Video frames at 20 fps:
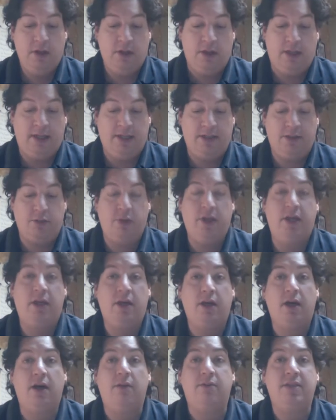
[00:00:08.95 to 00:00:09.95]
Last
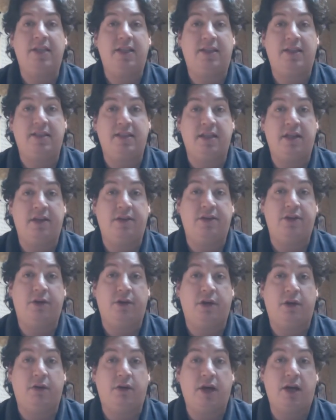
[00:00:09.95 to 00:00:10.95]
week I was at the San
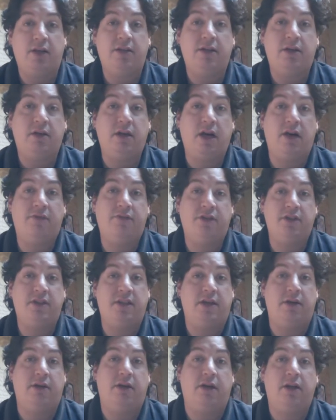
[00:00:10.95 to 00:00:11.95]
Antonio Cocktail
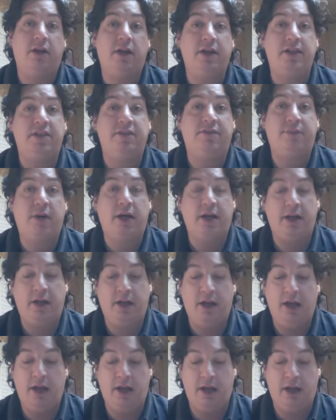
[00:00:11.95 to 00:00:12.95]
Conference. They are a client of
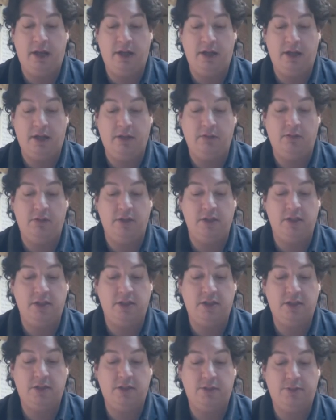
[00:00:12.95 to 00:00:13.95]
mine, and it
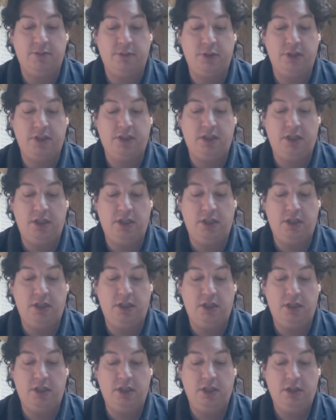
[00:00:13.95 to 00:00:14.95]
was
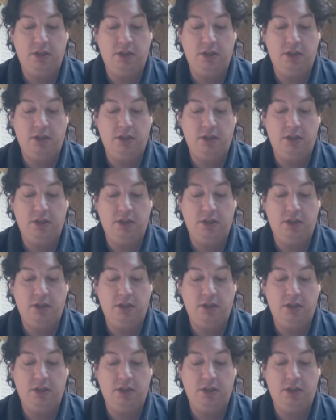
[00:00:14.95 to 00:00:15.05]
pretty...